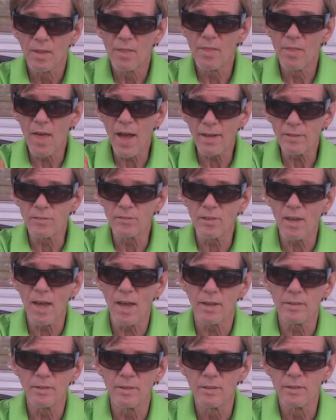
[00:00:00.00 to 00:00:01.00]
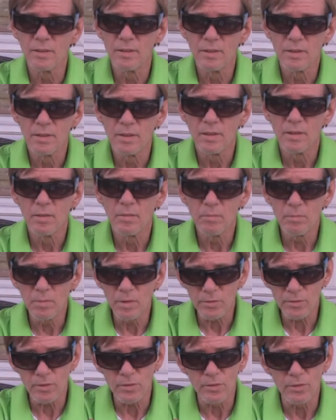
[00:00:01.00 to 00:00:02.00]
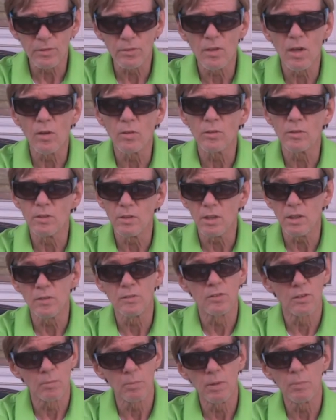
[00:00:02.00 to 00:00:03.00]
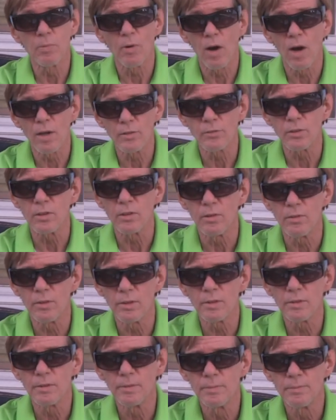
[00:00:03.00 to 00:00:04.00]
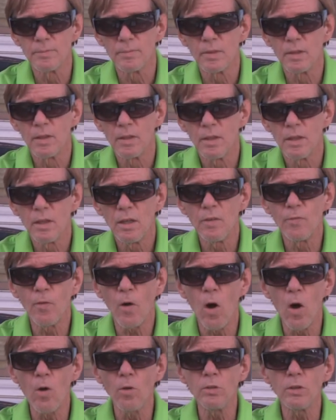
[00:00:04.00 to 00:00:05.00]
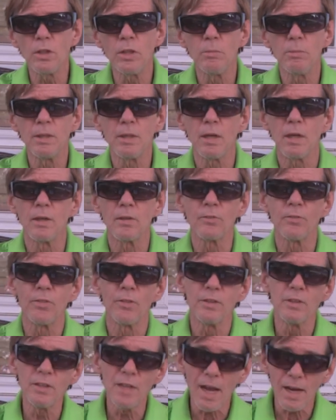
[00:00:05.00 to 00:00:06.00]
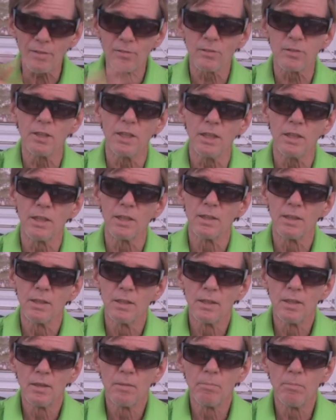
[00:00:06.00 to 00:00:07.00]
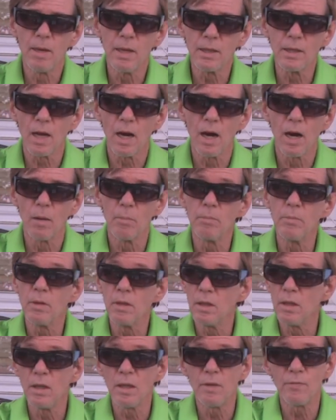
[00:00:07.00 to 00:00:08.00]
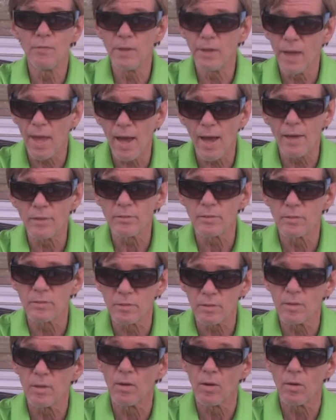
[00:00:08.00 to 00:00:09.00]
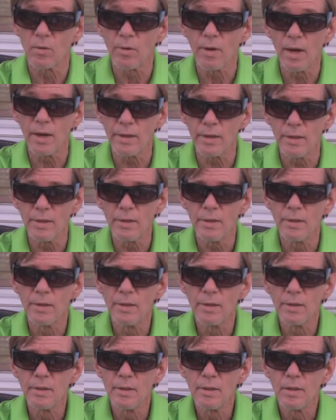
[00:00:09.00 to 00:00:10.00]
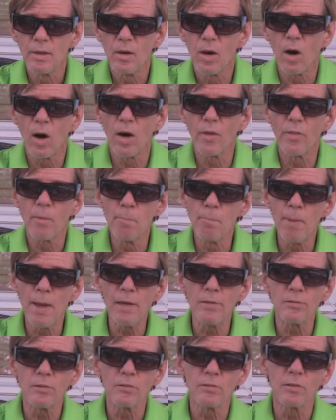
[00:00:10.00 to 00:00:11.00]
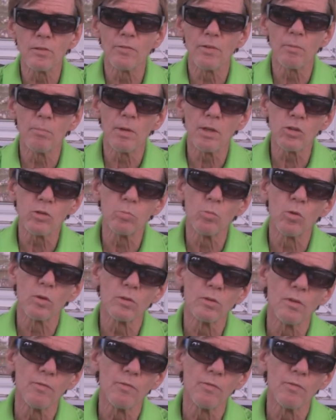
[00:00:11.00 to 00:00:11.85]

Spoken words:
That said, Mr. Snowden needs to be prosecuted, if only because the next leak may come, if it hasn't already, on the basis of a much more